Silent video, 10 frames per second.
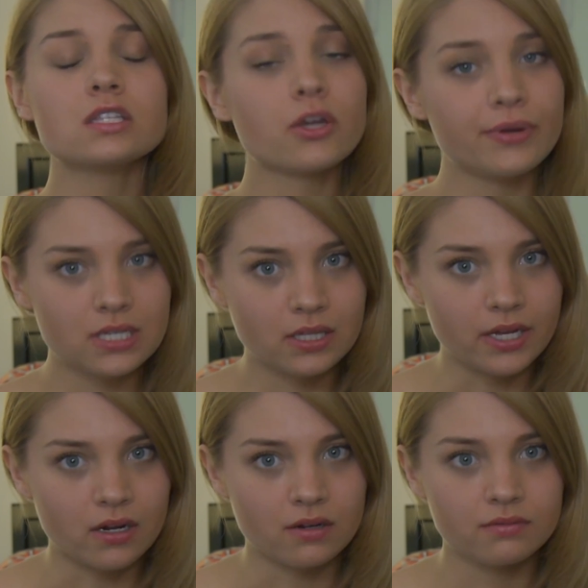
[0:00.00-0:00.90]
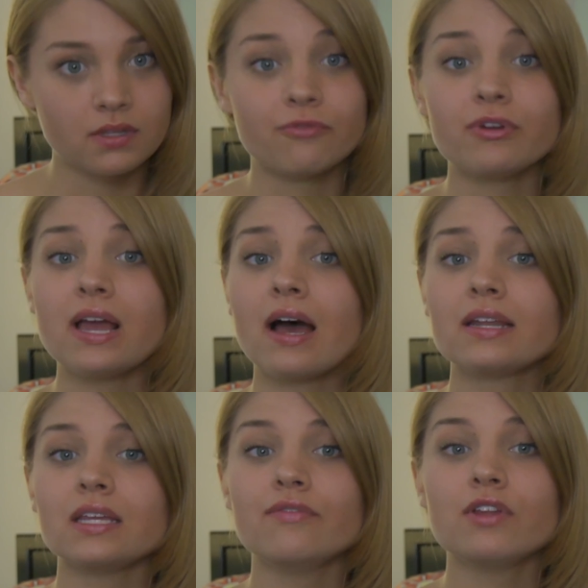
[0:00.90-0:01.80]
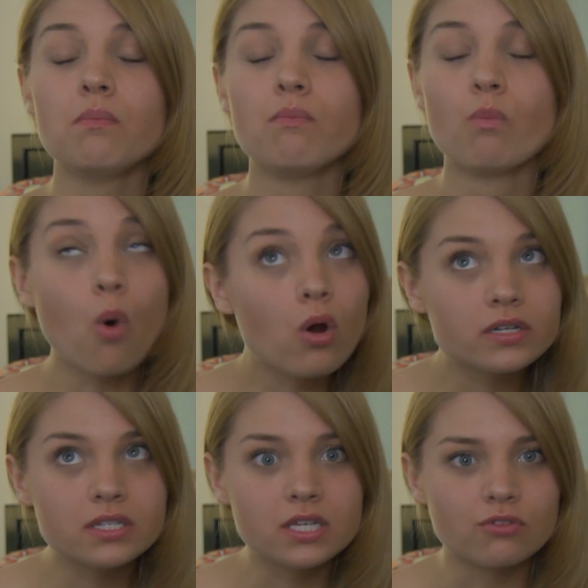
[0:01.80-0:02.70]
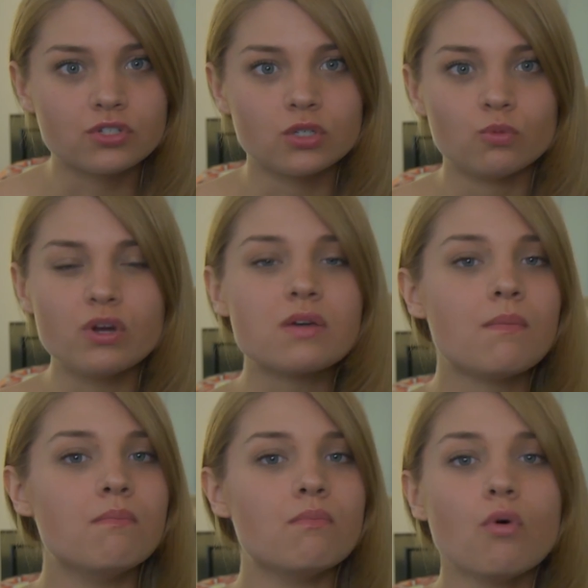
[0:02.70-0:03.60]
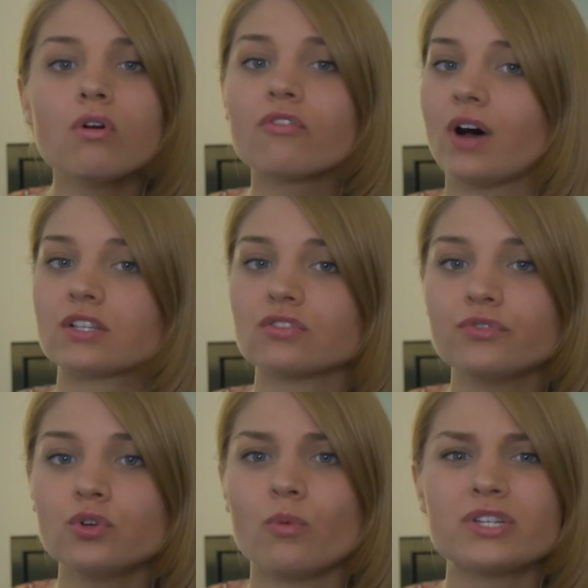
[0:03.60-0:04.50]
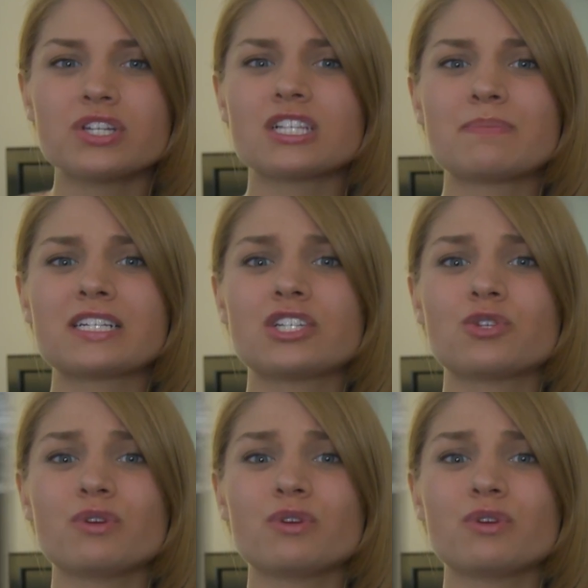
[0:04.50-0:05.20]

So it's clear that if we add even more CO2 with more fossil fuel, we should expect it